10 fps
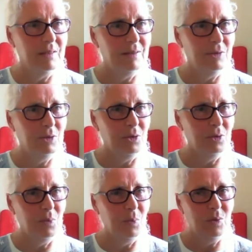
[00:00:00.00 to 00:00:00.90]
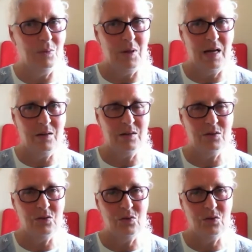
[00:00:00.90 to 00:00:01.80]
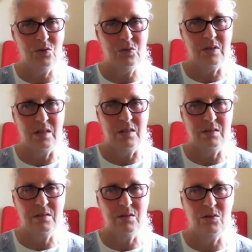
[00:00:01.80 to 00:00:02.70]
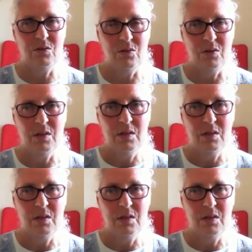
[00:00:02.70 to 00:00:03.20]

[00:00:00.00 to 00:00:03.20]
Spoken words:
You know, how can you use it to